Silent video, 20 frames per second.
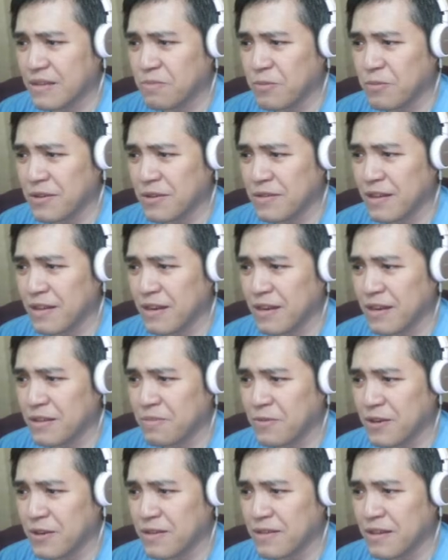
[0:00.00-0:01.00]
poison, it's
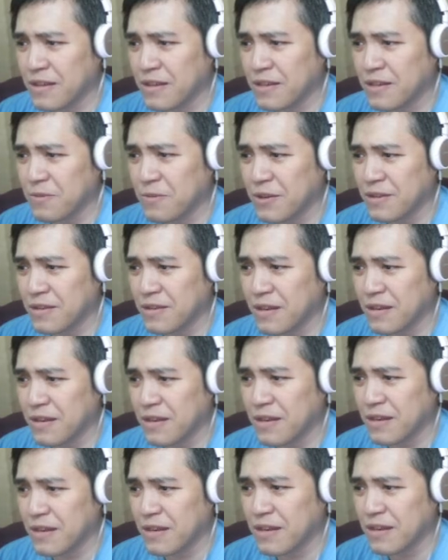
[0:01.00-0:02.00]
poison, it's poison.